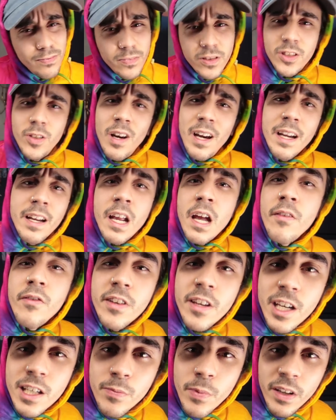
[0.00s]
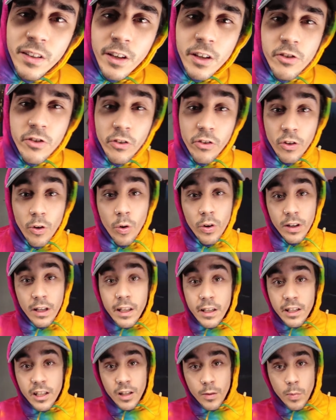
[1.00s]
So I had heavy expectations going to
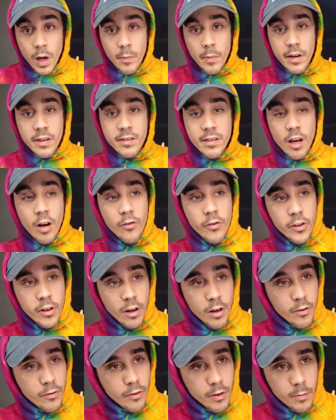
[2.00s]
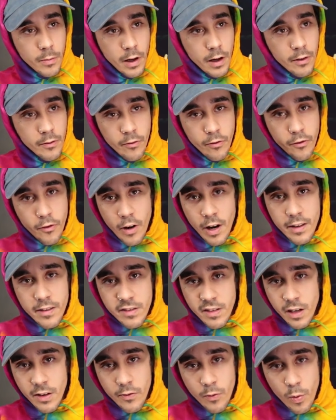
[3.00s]
India by myself, you know, from
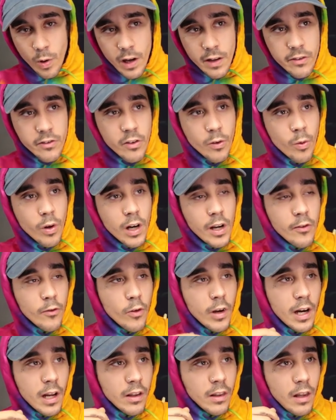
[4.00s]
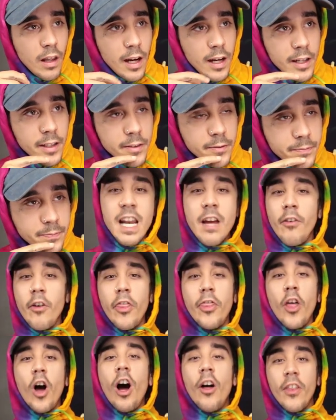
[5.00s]
friends that have went to what I've read online. I never
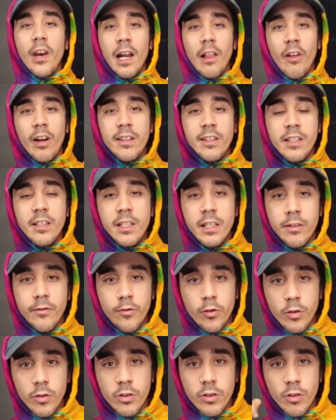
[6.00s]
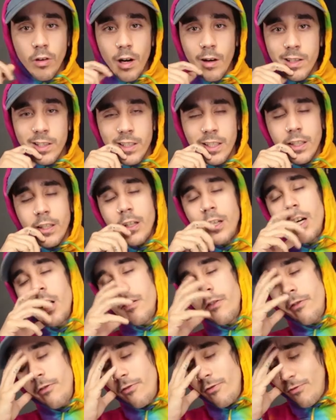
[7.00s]
thought that I liked Indian food, so I was like, oh,
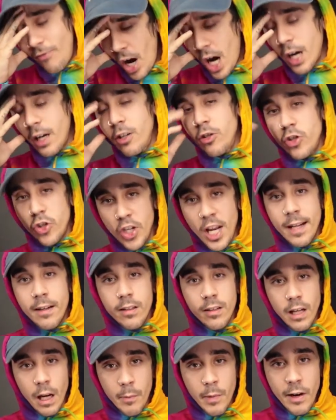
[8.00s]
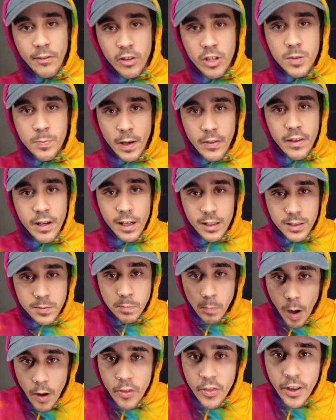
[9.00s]
fuck, shit. I'm gonna have to spend the next
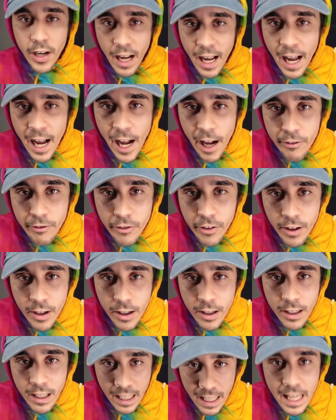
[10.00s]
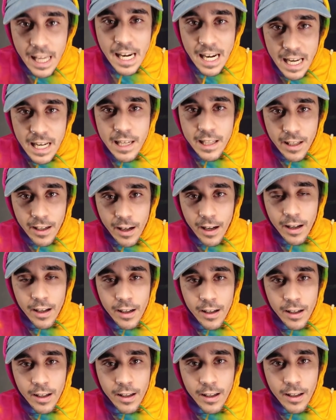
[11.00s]
month and a half in India
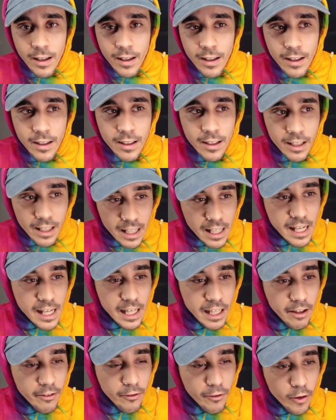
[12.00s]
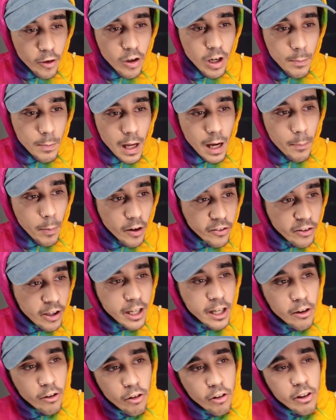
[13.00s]
eating food I'm not
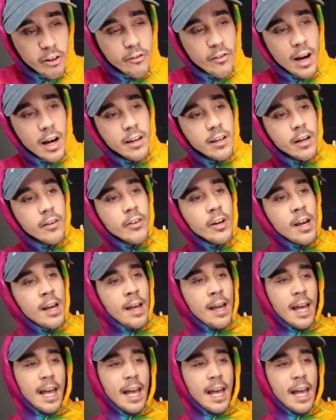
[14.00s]
particularly fond of.